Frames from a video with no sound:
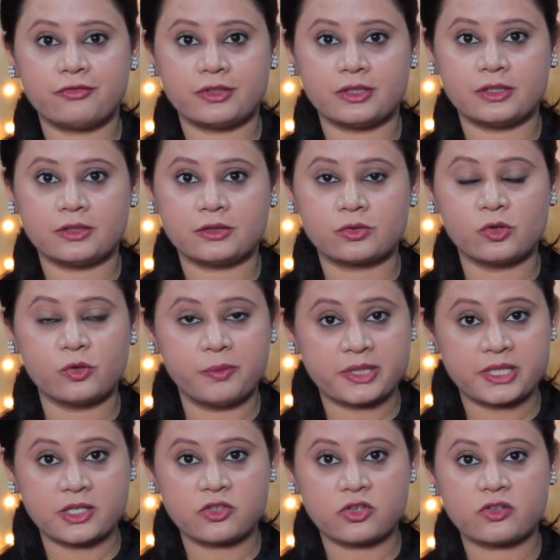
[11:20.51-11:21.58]

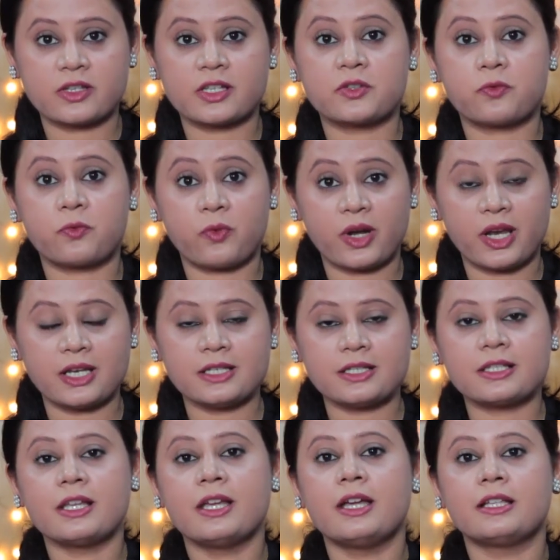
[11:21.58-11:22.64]
co-passengers as friends,
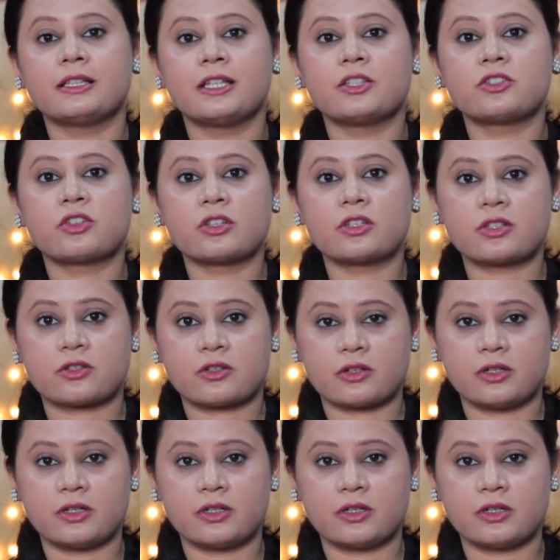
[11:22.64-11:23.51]
then just